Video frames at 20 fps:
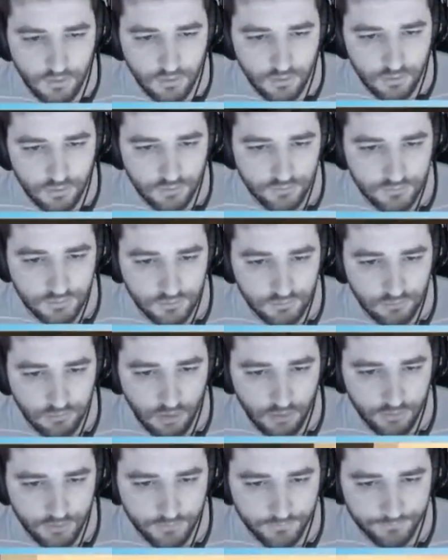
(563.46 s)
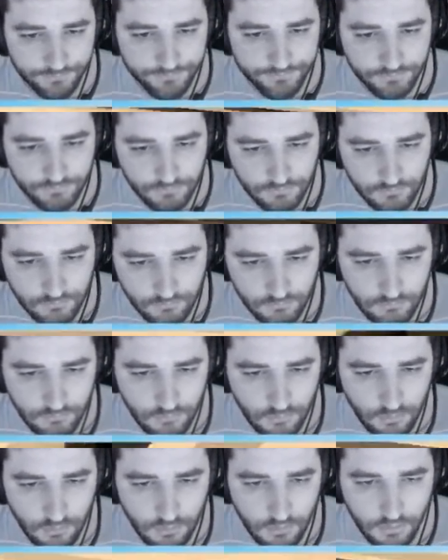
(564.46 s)
use this wall here,
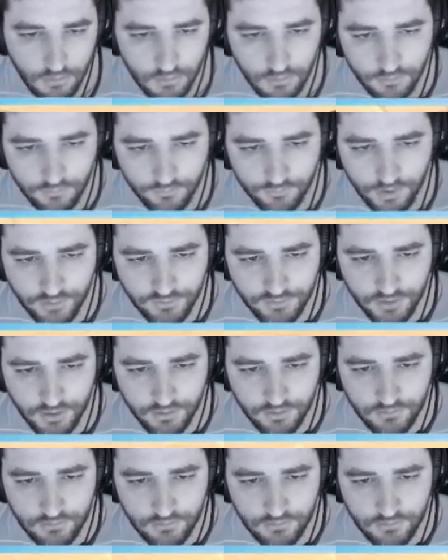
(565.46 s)
flash them,